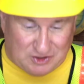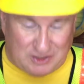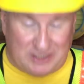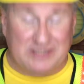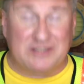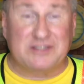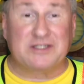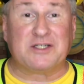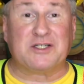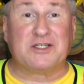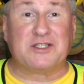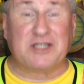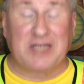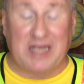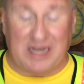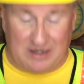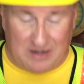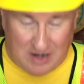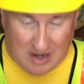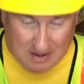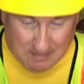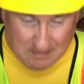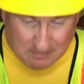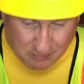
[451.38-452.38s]
Jesus said,
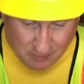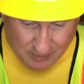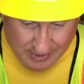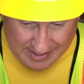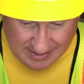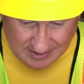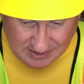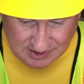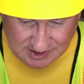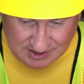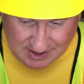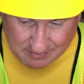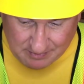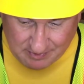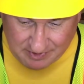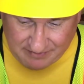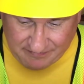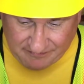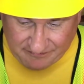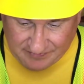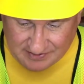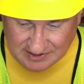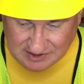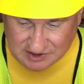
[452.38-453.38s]
Bring some of the
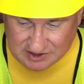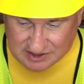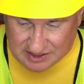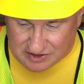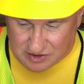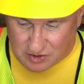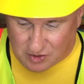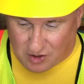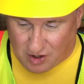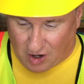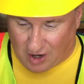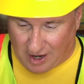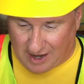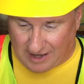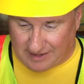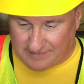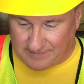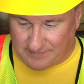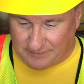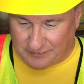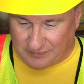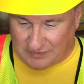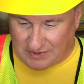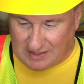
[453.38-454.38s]
fish that you caught.
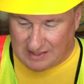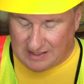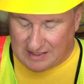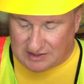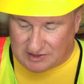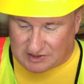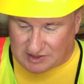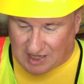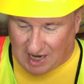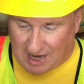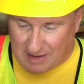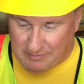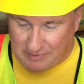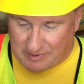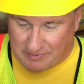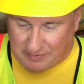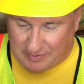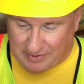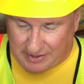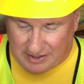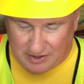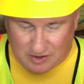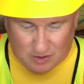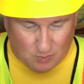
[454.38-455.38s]
Simon
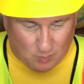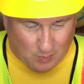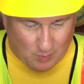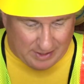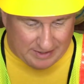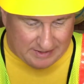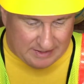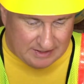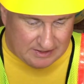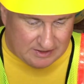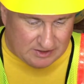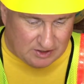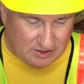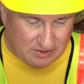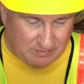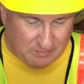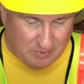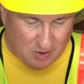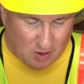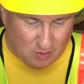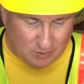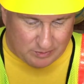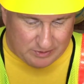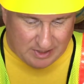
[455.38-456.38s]
Peter went into the
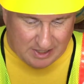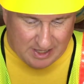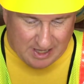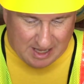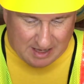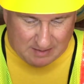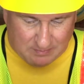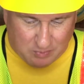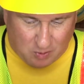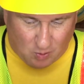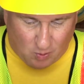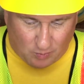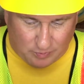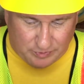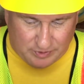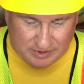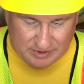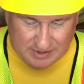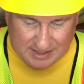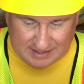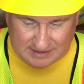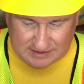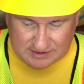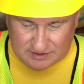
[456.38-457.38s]
boat and pulled the
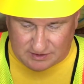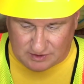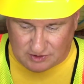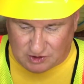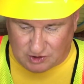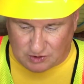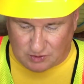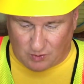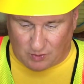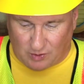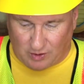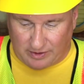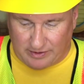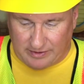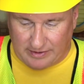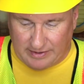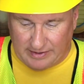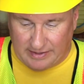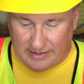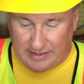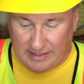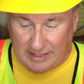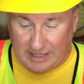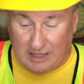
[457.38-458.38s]
net to the shore.
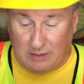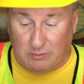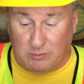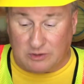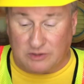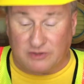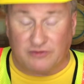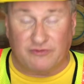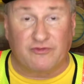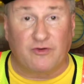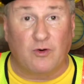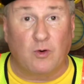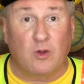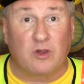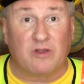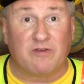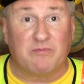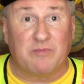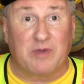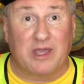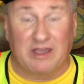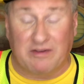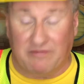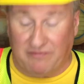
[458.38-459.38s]
It was full of
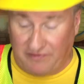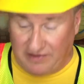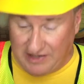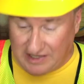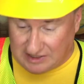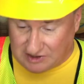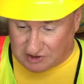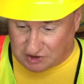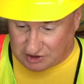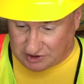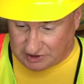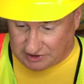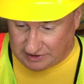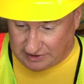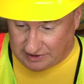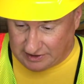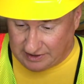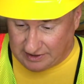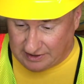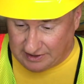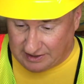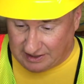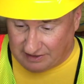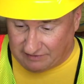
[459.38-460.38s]
big fish.
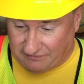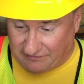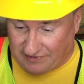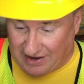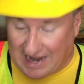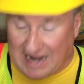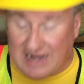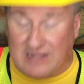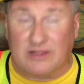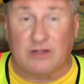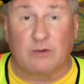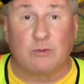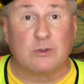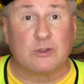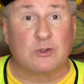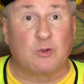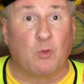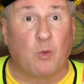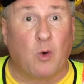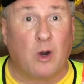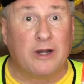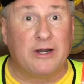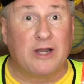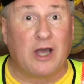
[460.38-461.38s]
In fact, there was
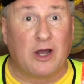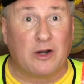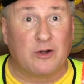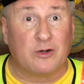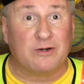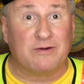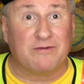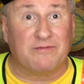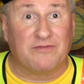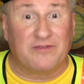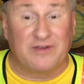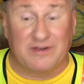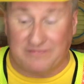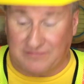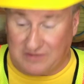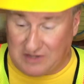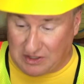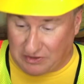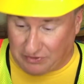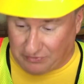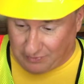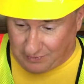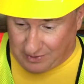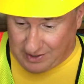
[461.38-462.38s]

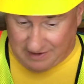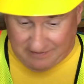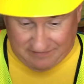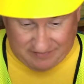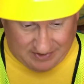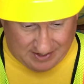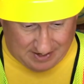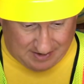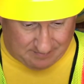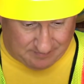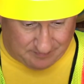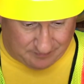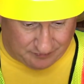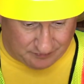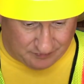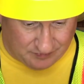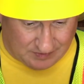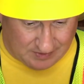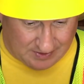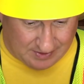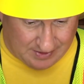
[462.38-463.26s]
153 of them.